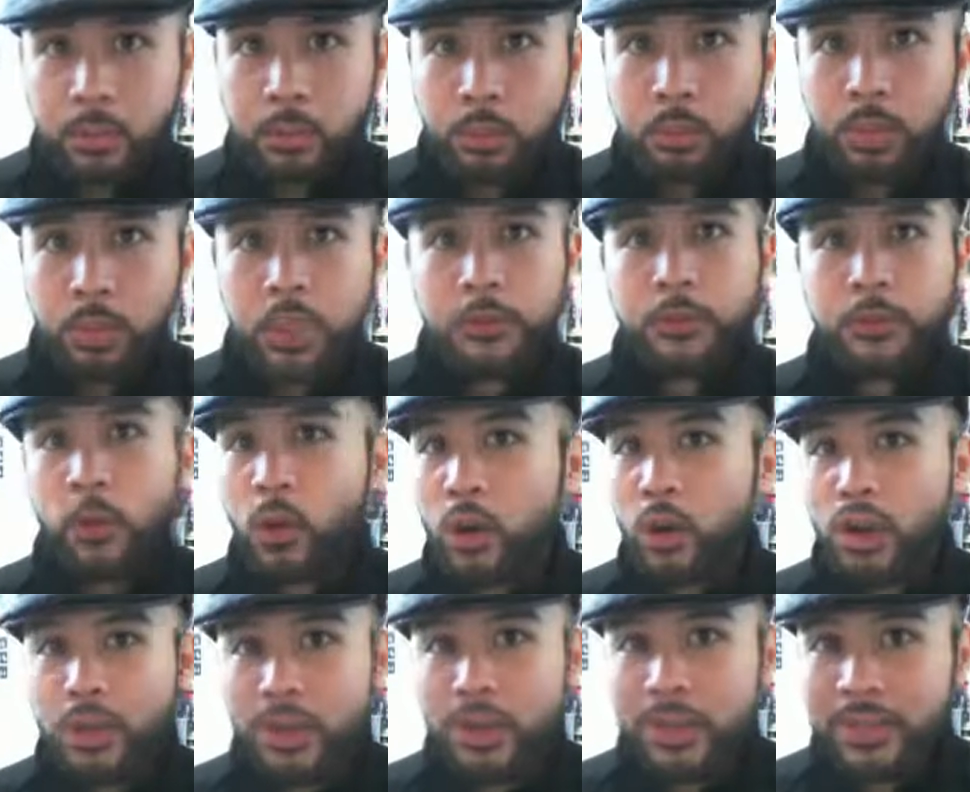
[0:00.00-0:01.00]
before
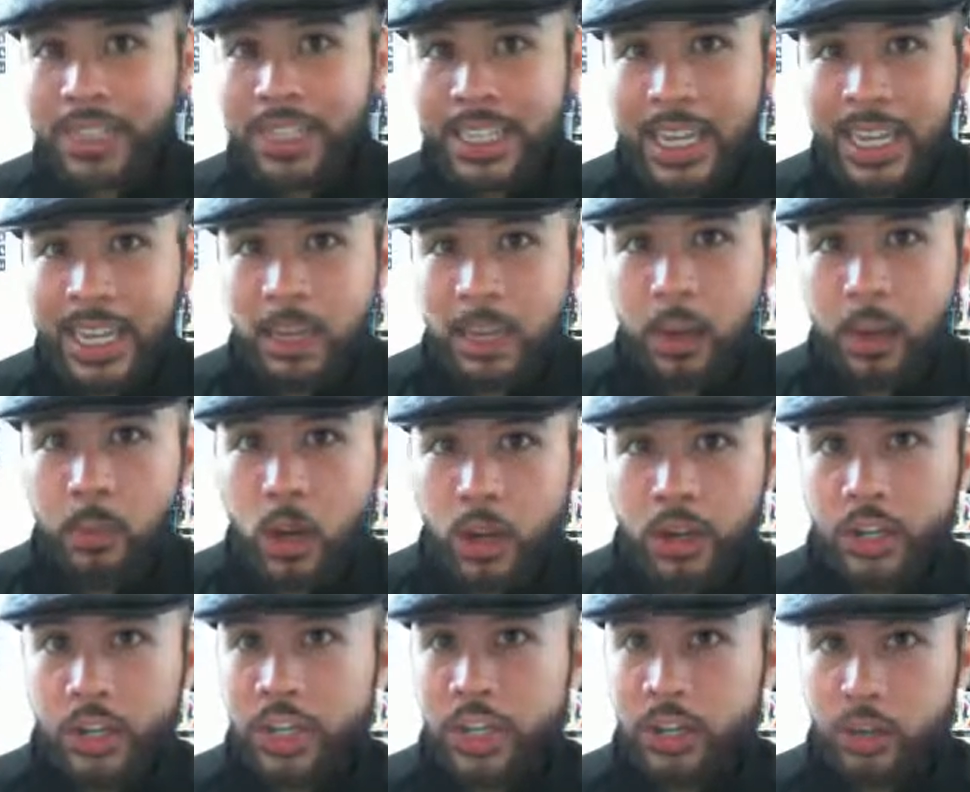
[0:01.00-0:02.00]
you even get a
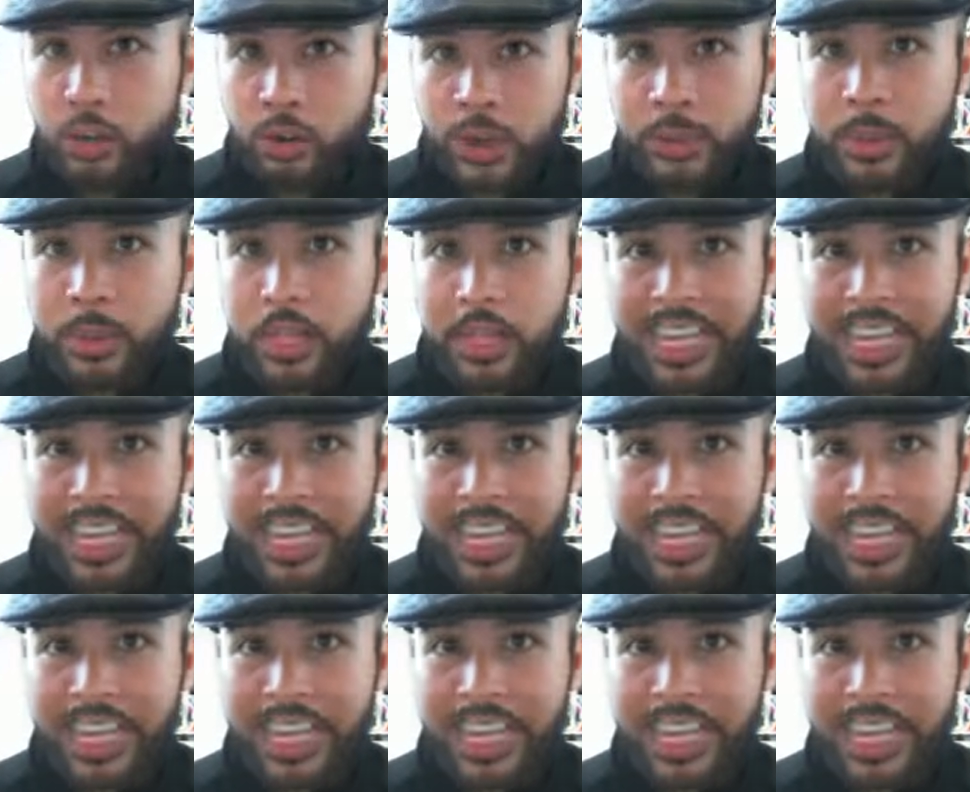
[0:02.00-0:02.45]
marketing agreement.